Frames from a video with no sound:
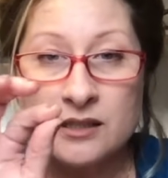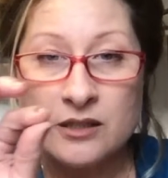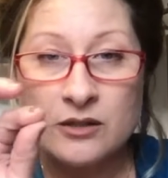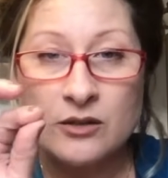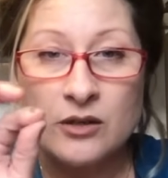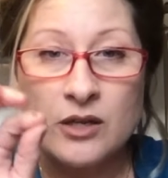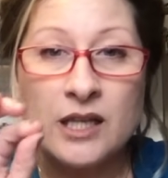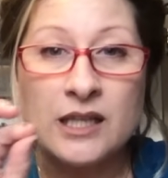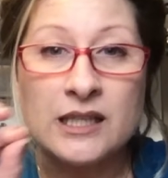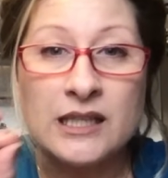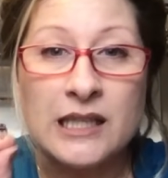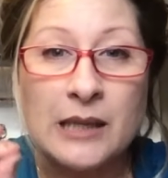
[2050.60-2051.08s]

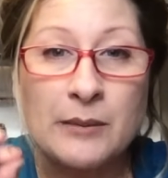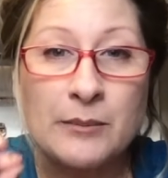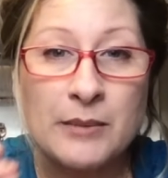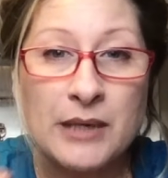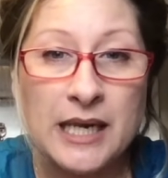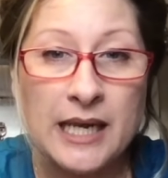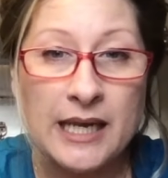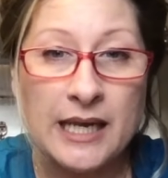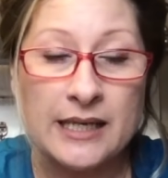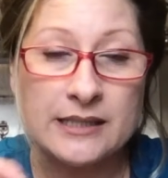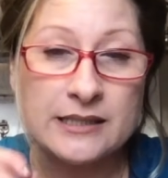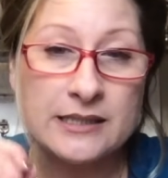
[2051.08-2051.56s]

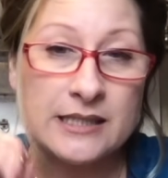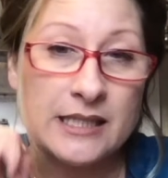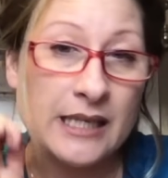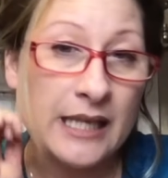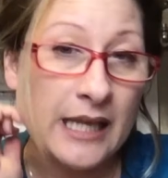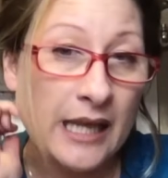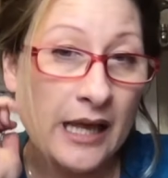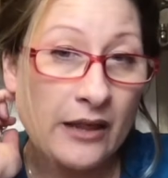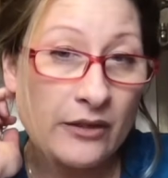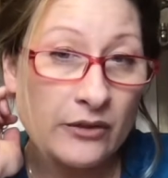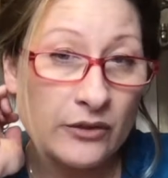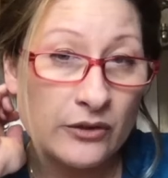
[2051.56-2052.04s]
eliminate
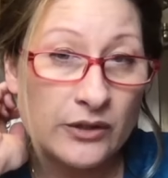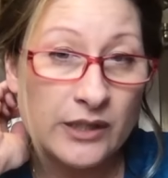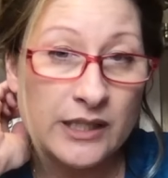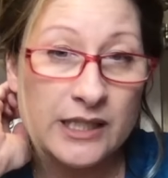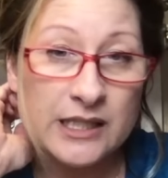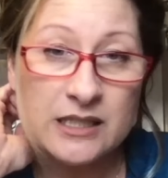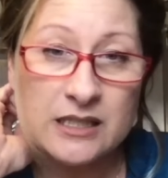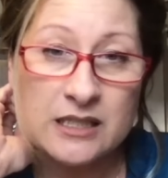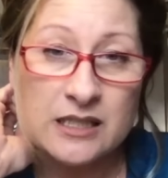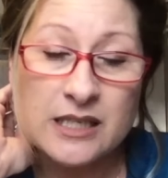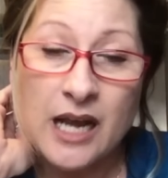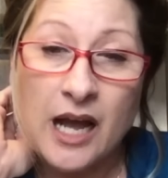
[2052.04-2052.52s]
together.
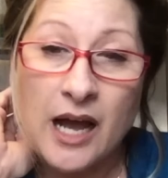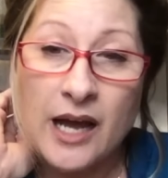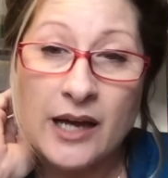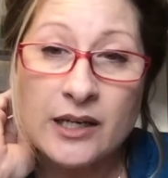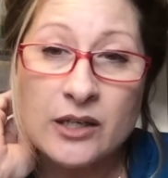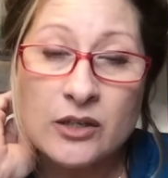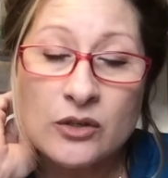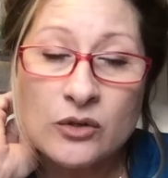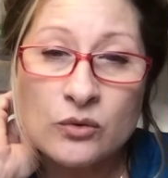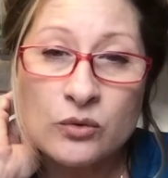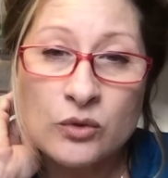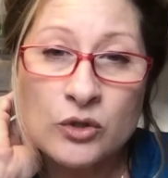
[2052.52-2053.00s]
It's not a
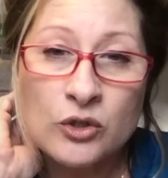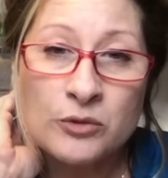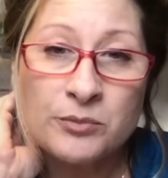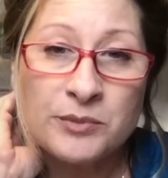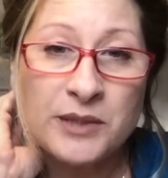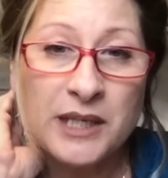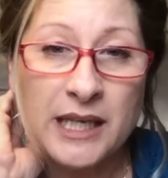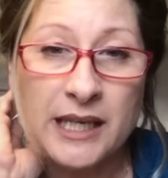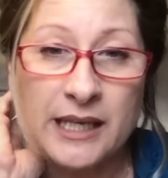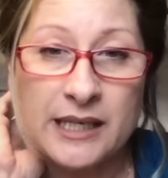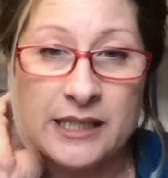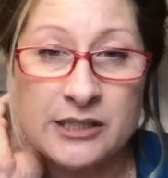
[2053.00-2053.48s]

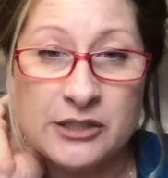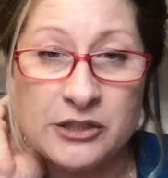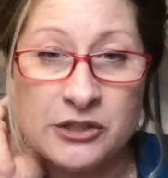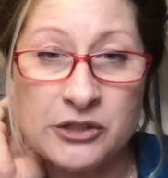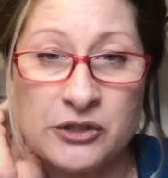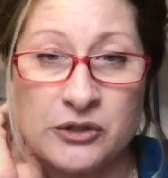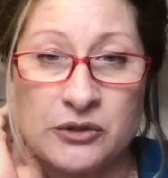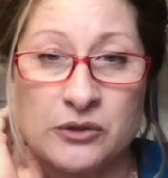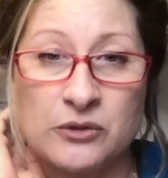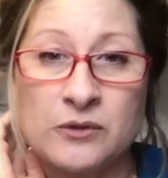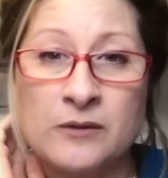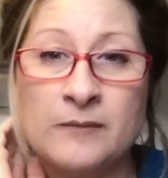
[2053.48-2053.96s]
grooming
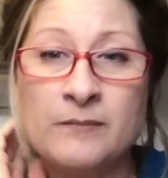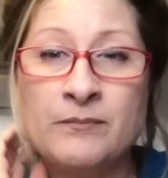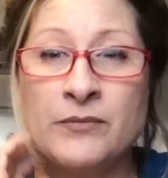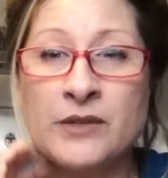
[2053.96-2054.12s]
issue.